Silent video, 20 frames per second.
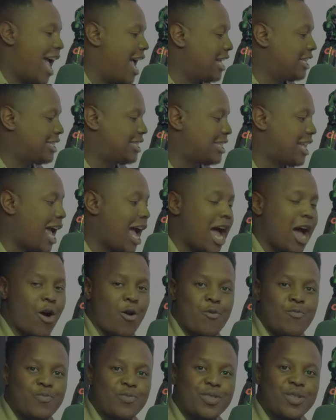hands
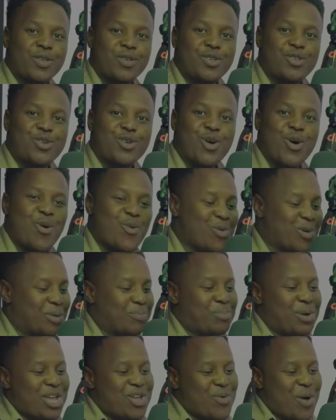down. You know, we
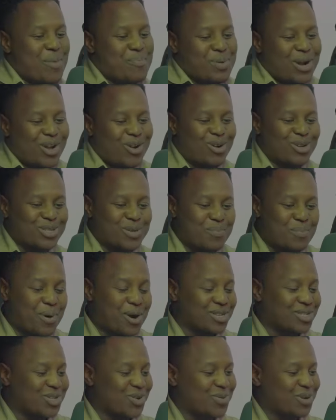bring you up in close and
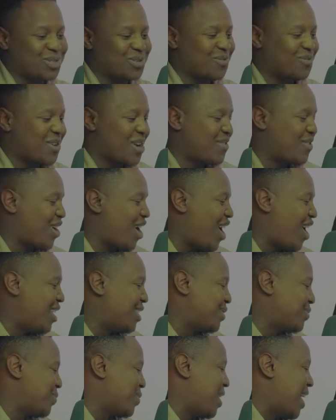personal with your favorite artists.